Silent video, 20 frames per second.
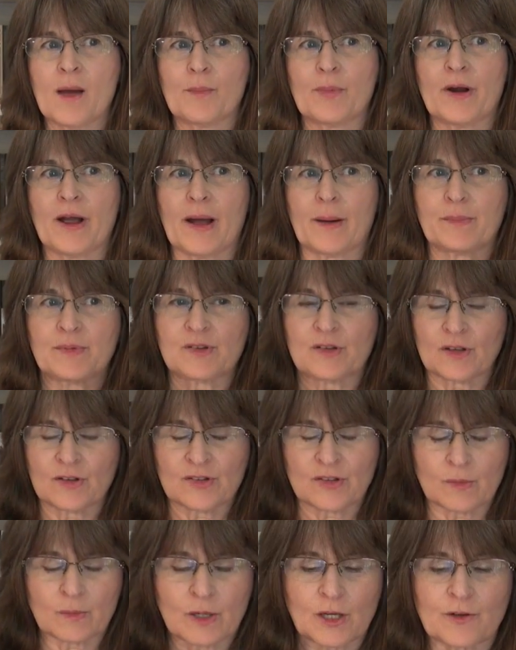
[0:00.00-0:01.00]
perhaps
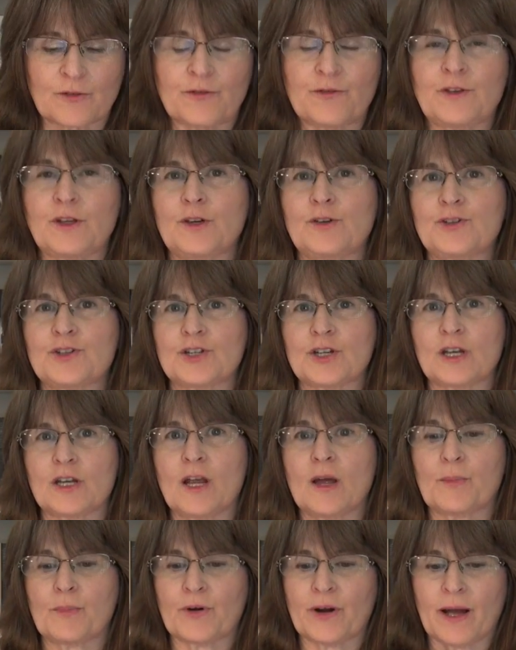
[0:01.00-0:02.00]
some
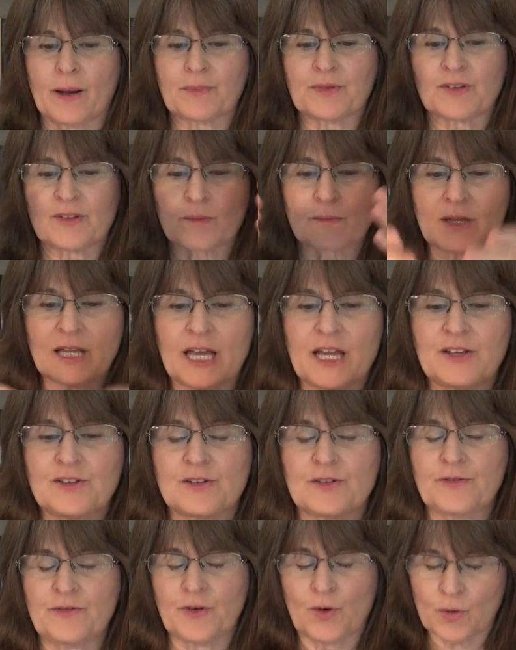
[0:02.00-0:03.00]
confusion, perhaps some
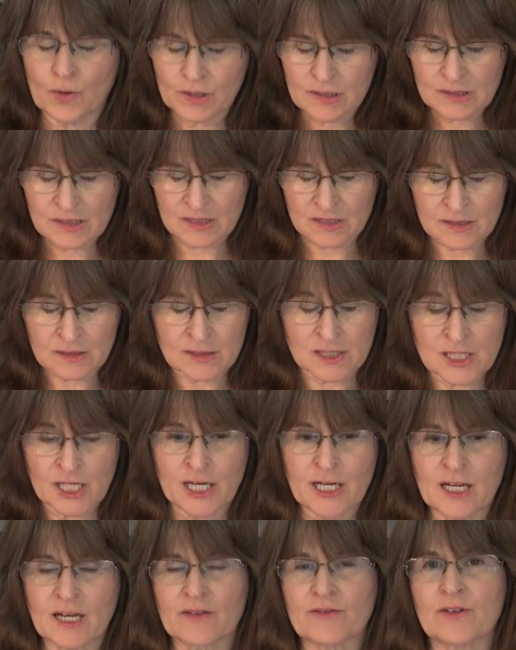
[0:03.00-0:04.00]
laser focus and
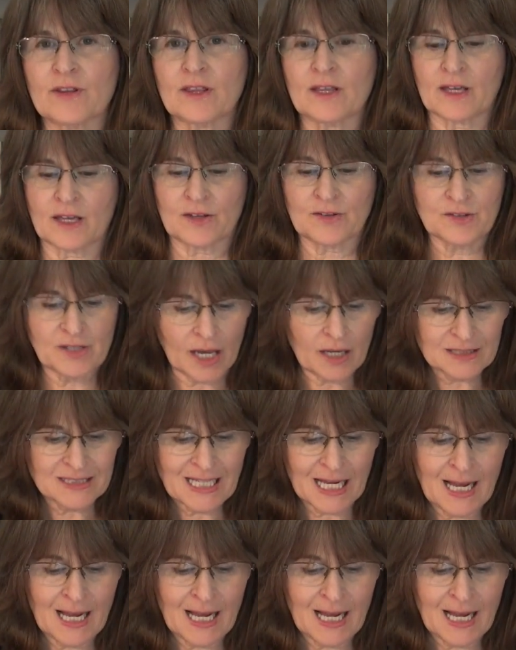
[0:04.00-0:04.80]
shutting everything else out.